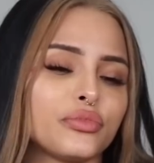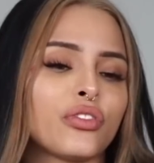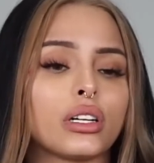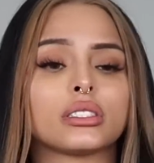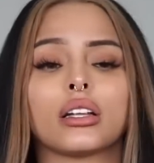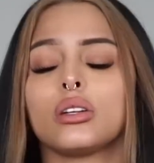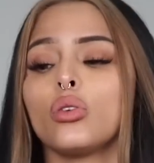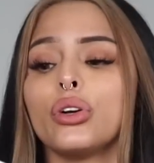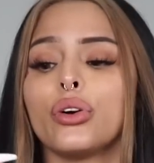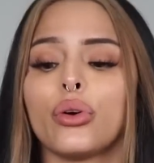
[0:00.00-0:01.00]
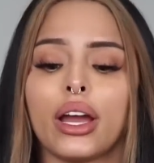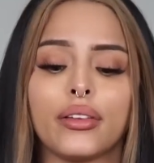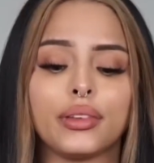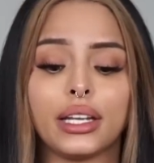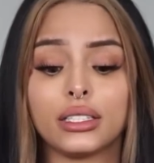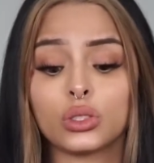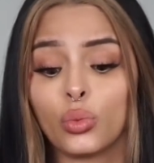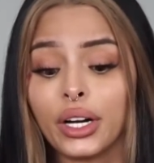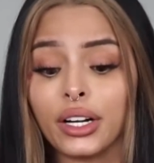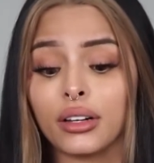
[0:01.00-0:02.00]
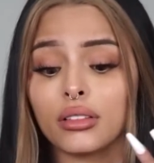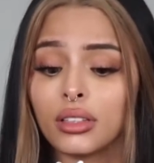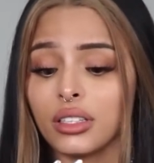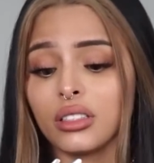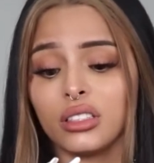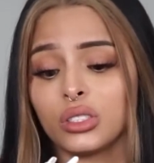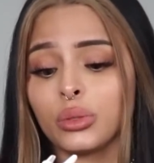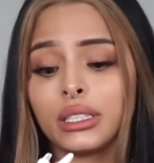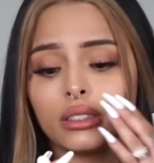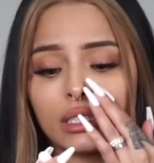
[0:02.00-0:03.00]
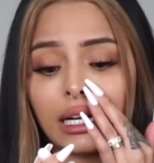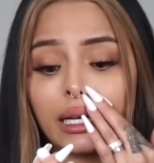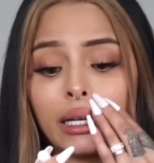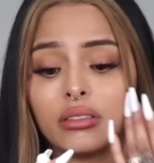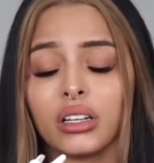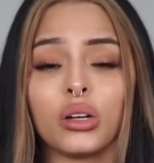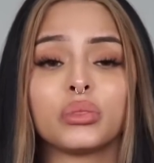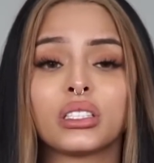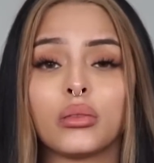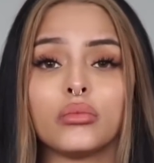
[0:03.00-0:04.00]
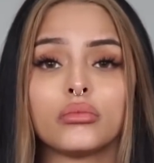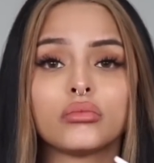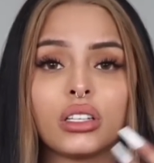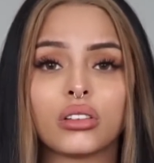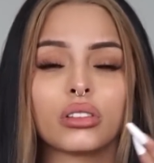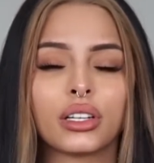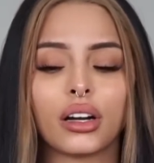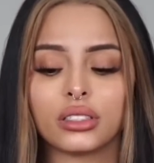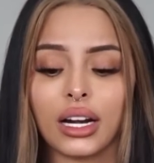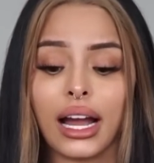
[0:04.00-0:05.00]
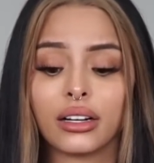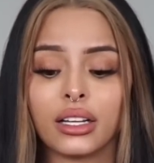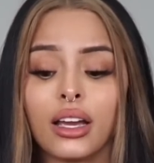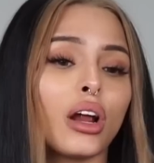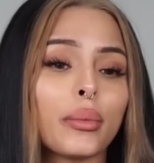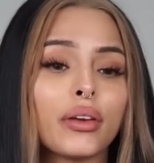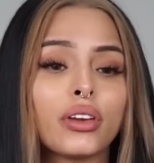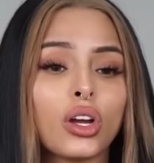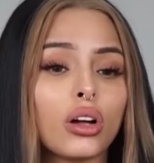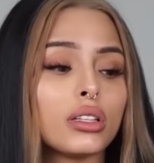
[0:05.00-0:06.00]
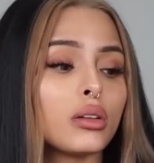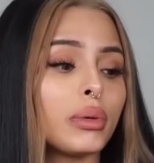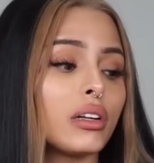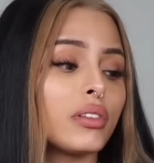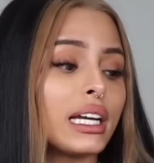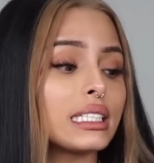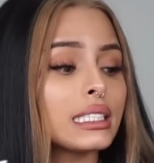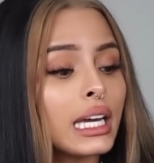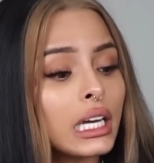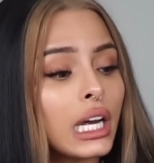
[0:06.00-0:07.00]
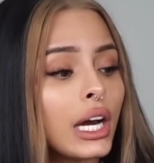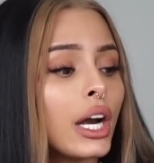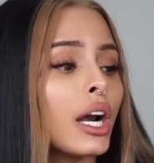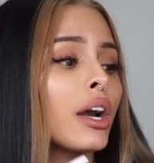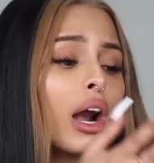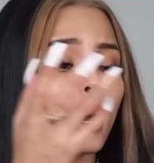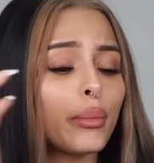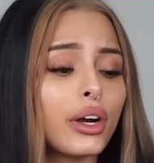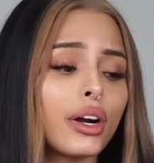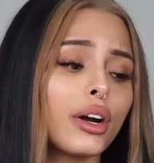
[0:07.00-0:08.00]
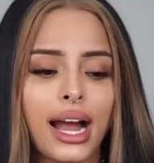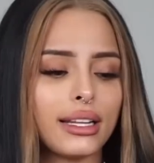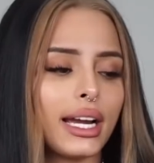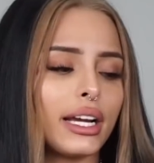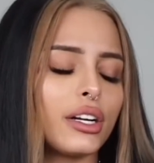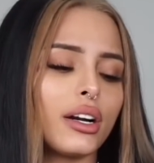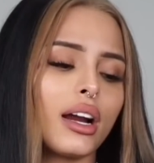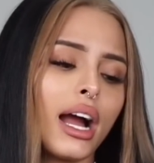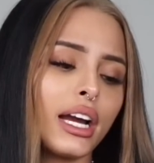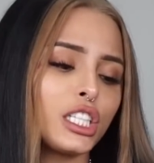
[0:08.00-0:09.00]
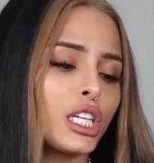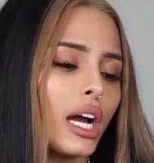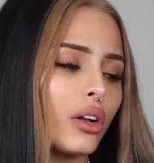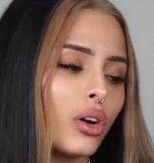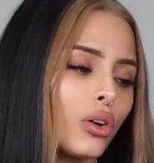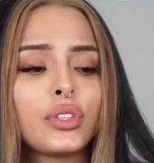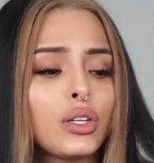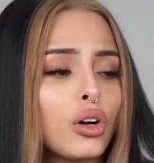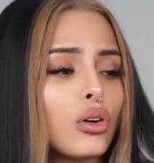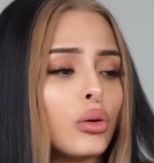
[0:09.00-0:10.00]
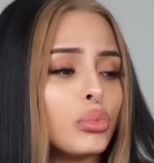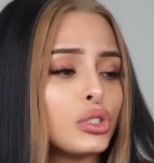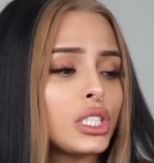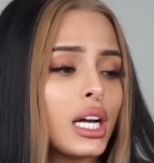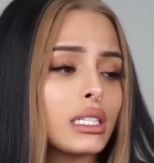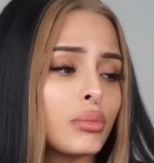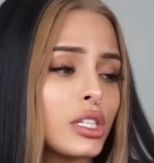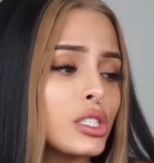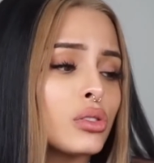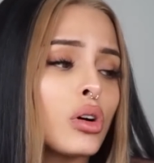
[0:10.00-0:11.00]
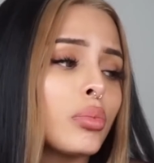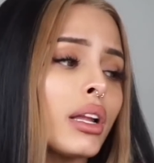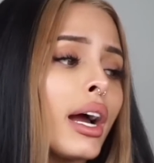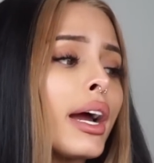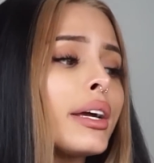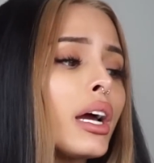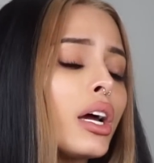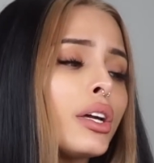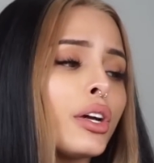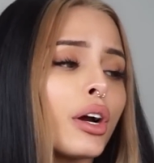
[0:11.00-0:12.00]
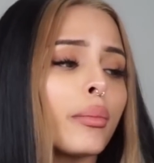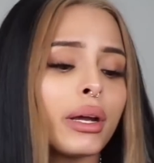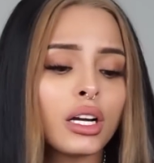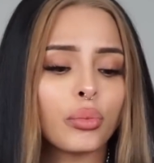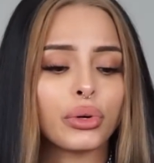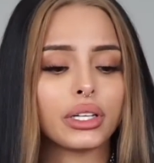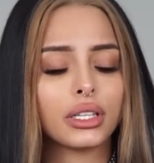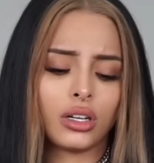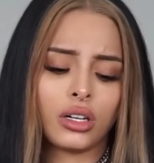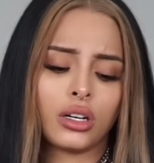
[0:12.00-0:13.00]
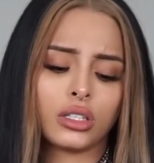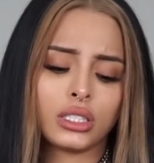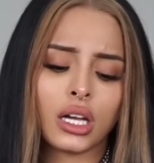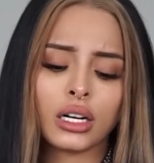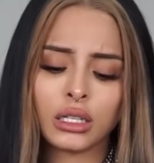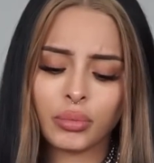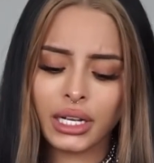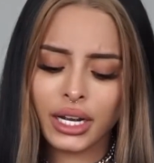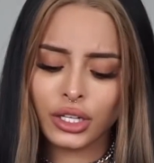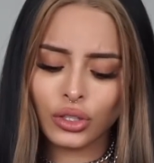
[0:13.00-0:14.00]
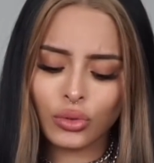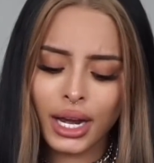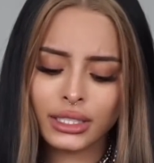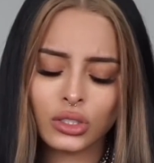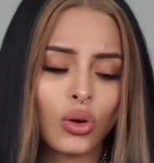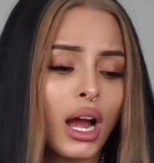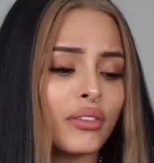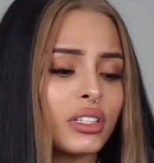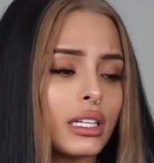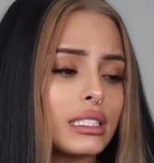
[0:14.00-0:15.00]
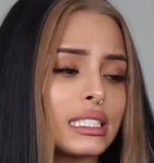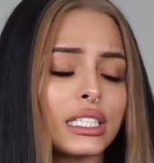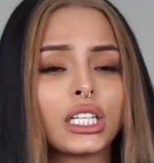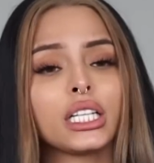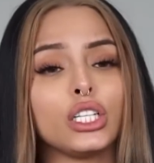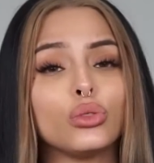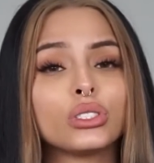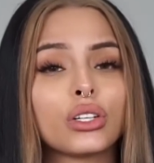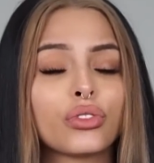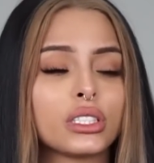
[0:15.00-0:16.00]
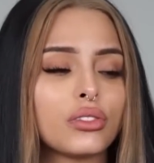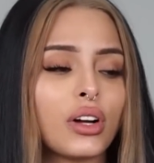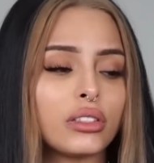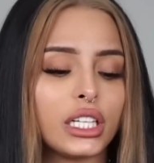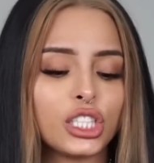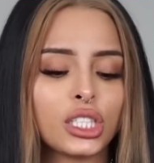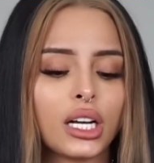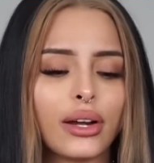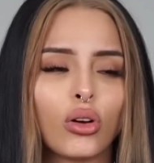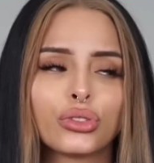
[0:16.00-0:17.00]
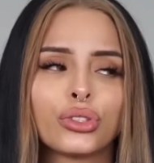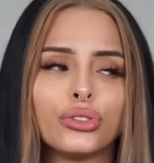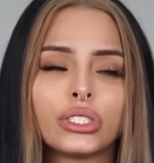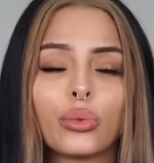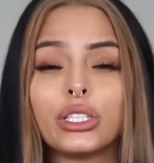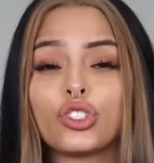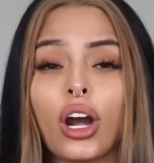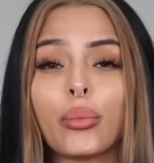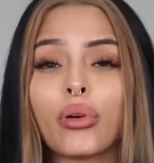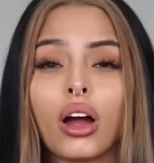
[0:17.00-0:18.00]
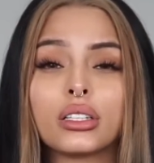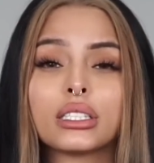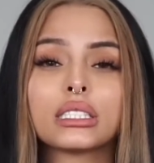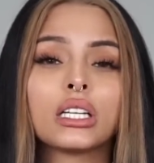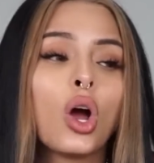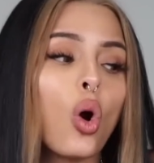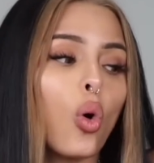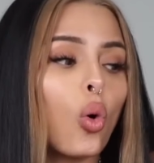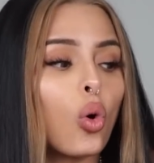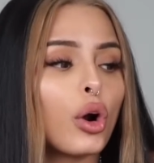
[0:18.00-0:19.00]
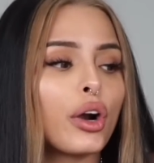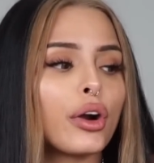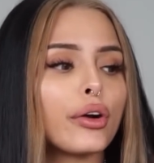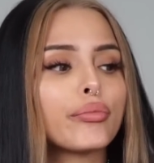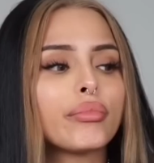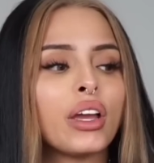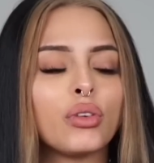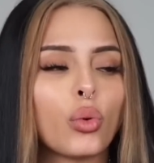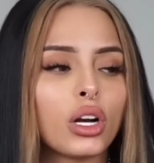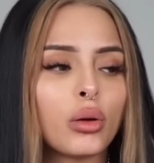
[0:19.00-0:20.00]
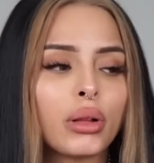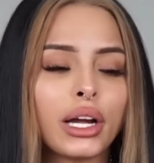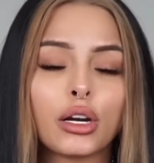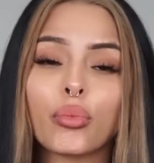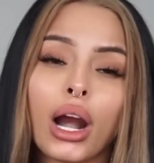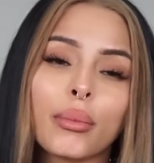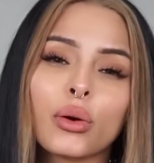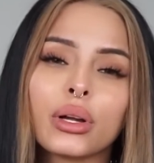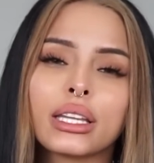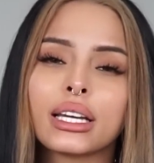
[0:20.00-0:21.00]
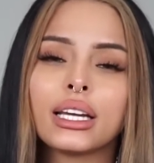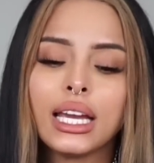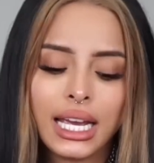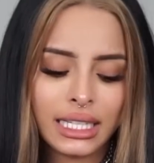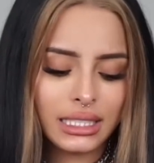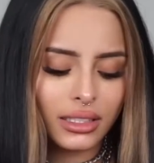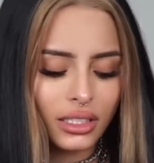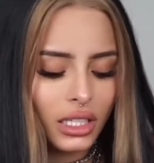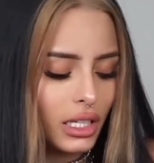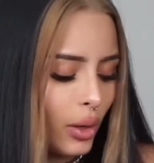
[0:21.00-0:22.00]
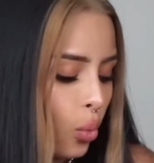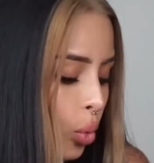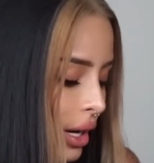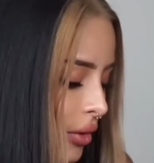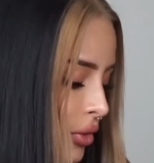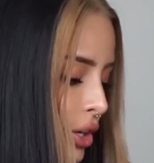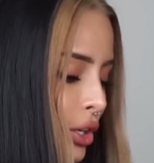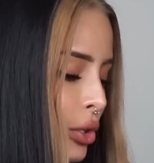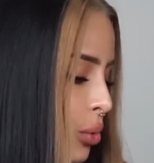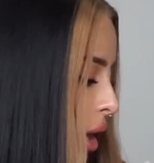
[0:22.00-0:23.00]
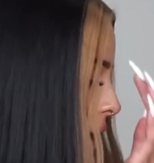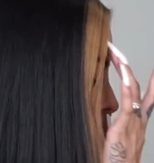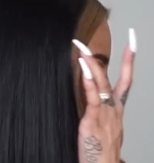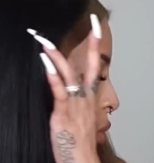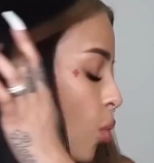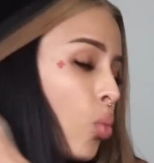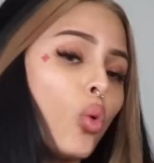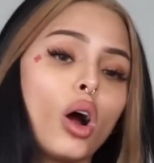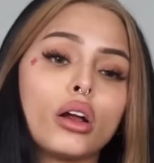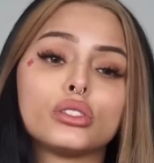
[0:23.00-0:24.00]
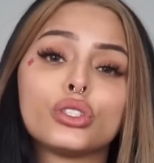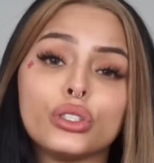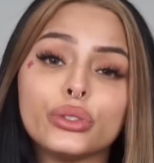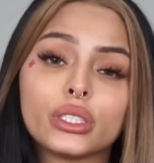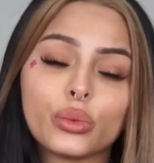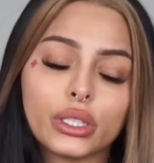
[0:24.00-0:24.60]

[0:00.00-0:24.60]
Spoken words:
Farsali oil, and they swear literally to it that it helps them, you know, clear out their acne. You know, I'm giving y'all a little bit of like skincare, primer, highlighter, eyeshadow, you know, a bougie ass brush to apply your makeup with. The Sonicblend, you guys don't have to necessarily use it for the foundation. I also use it with dry products, or if you want to apply your primer with it. It's literally like whatever you guys want to use it